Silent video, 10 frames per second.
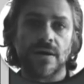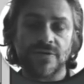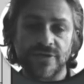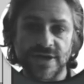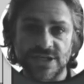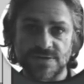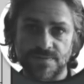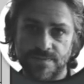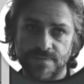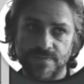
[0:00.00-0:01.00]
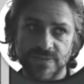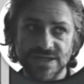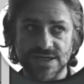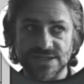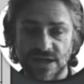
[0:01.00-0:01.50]
these
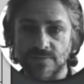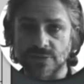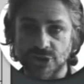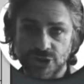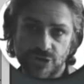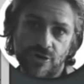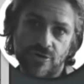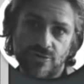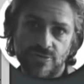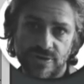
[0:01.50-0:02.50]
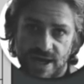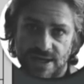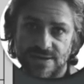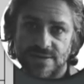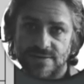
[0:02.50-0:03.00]
examples show
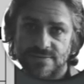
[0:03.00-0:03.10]
that